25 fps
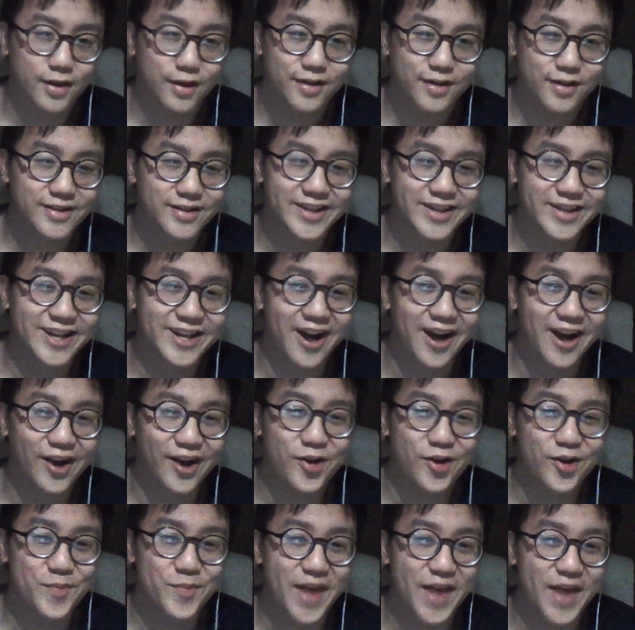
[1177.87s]
he can't
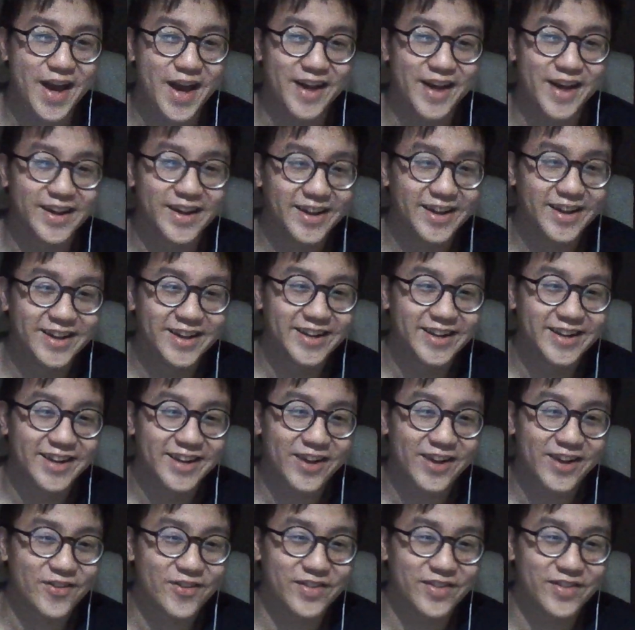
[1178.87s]
compare.
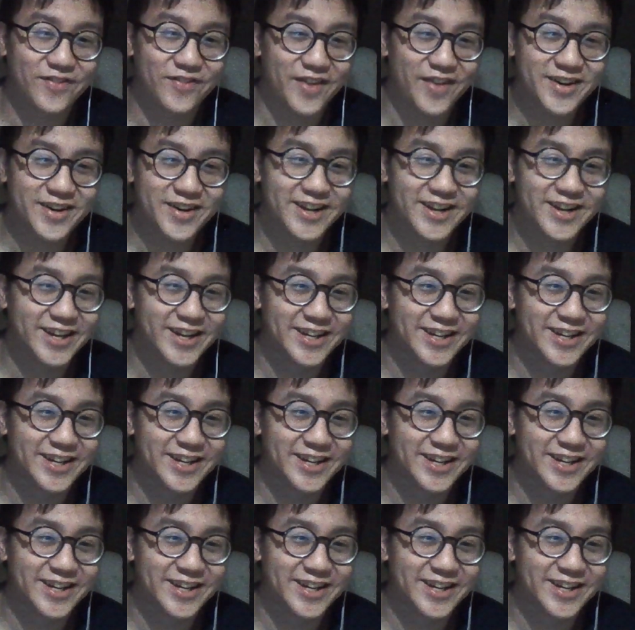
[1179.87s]
Like what the fuck?